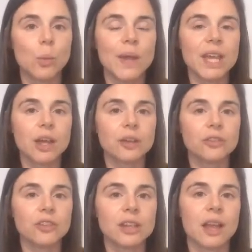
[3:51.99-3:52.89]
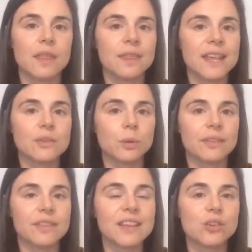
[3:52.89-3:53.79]
We're going to learn these
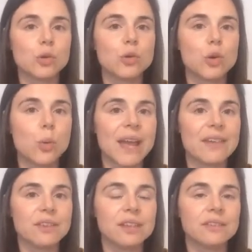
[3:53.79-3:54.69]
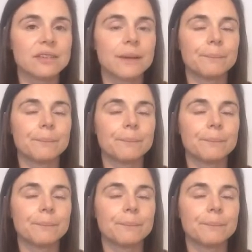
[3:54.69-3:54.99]
ones. These are called quavers,